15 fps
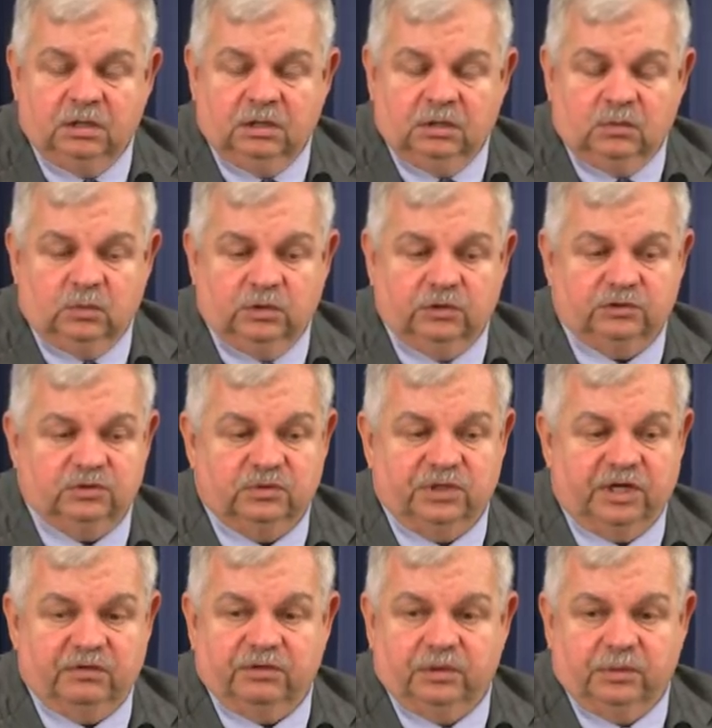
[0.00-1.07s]
We are doing
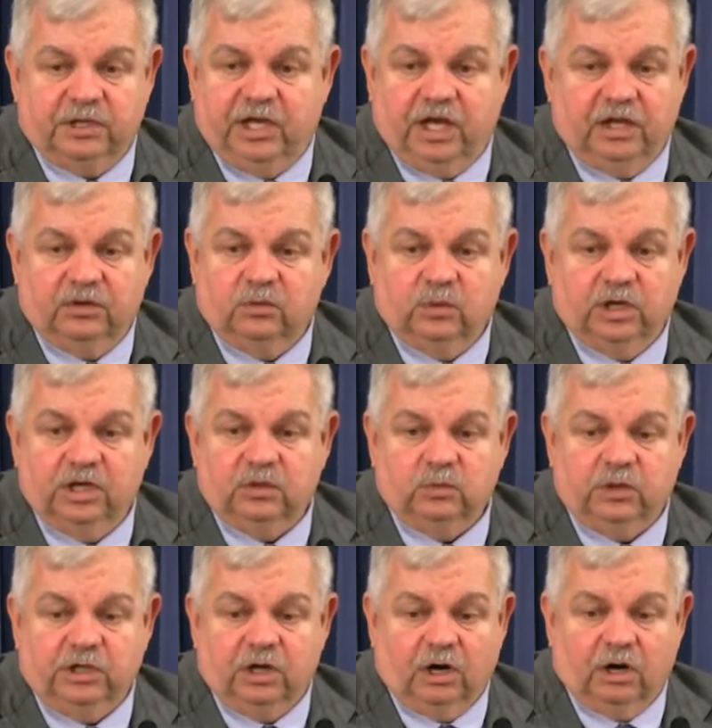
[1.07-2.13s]
everything we can to win.
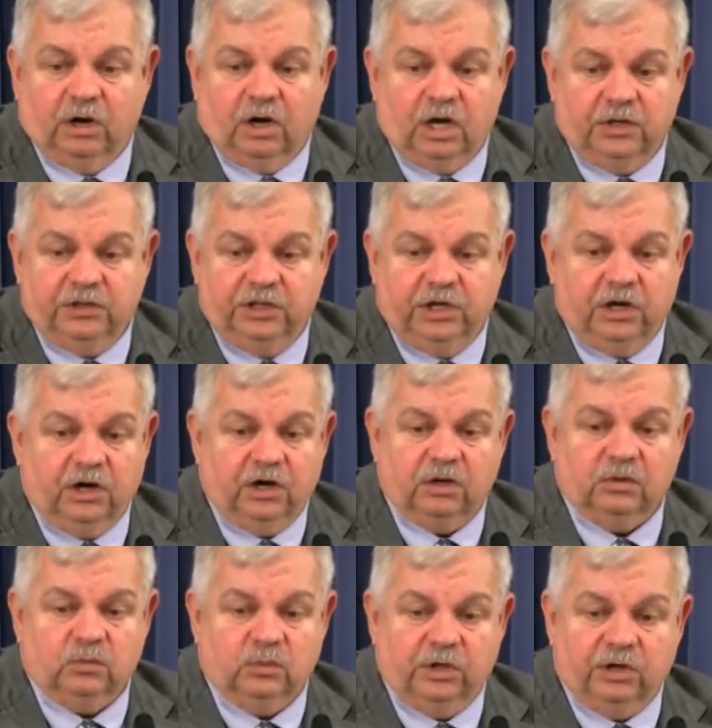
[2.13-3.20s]
We are on the
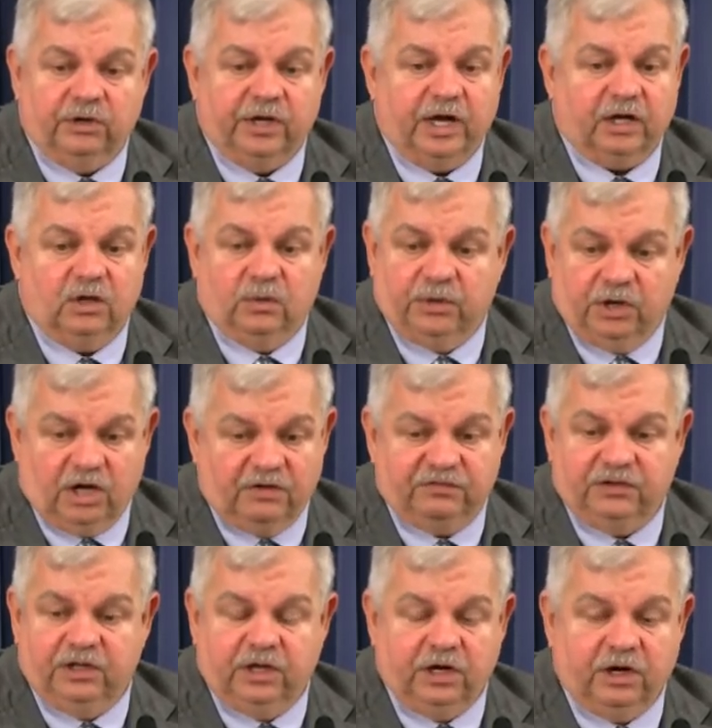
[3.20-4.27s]
air. We are not going off
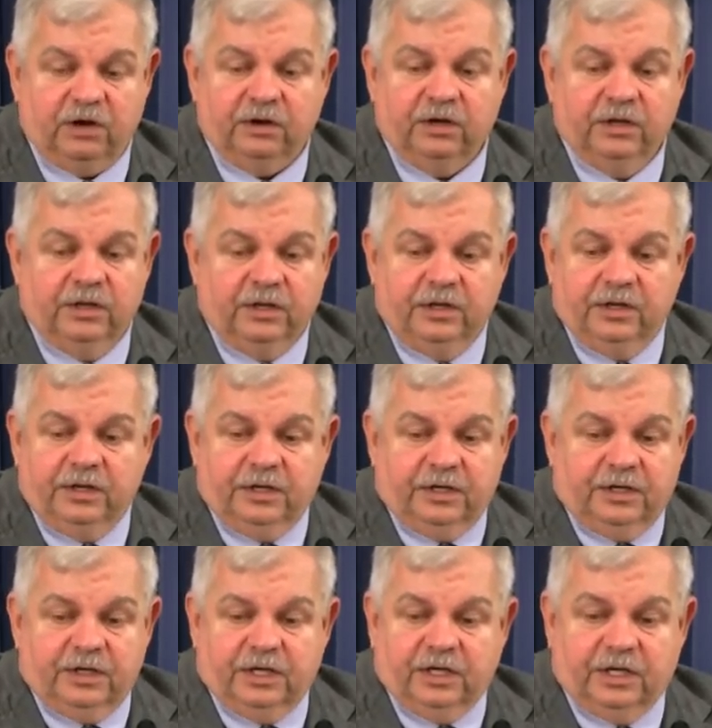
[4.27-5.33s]
the air.
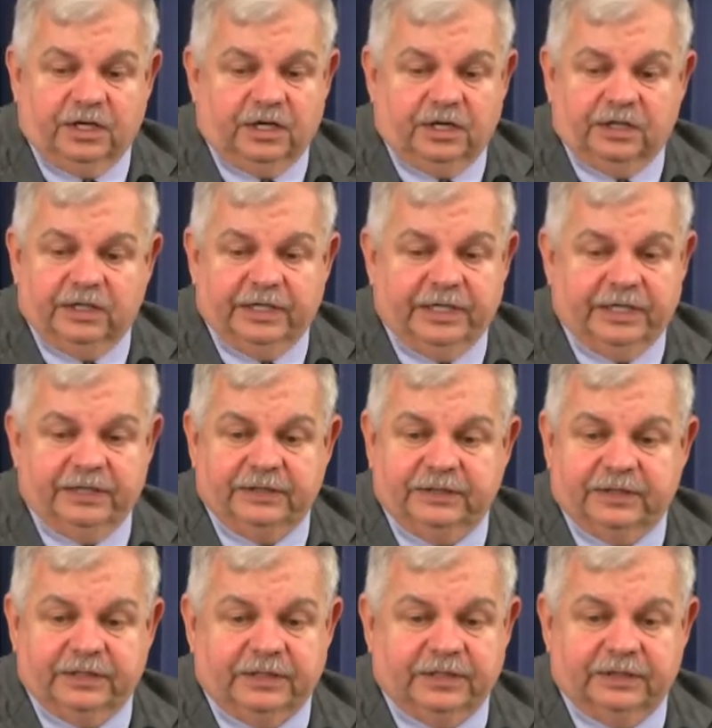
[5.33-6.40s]
And
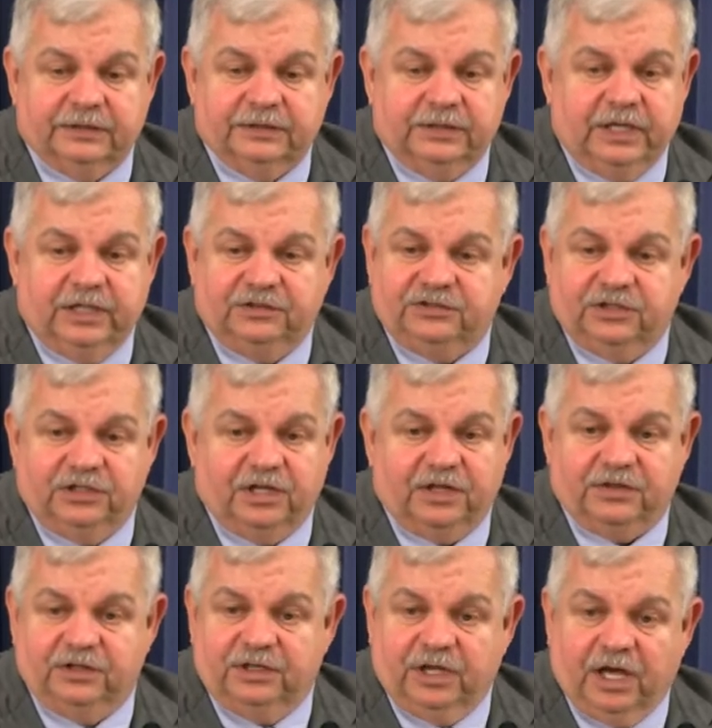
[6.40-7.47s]
you ain't seen
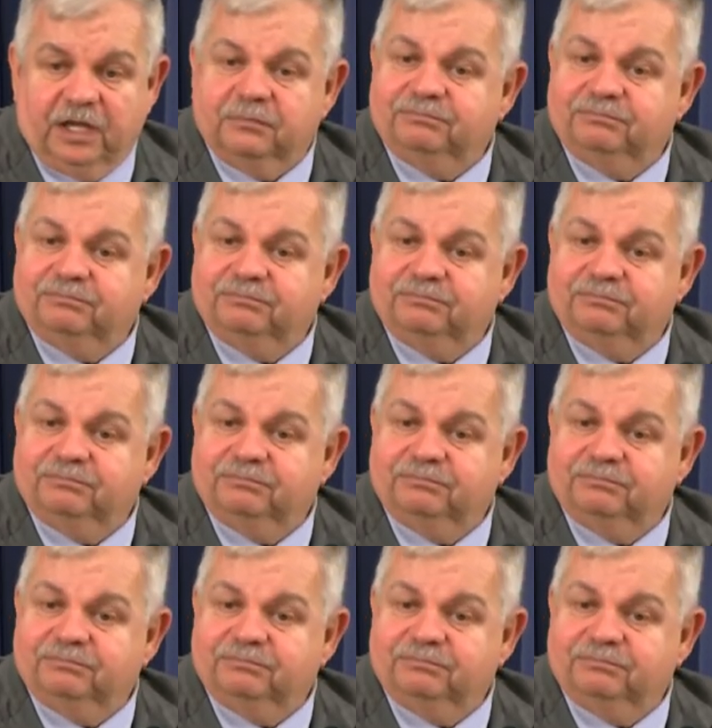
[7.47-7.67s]
nothing yet.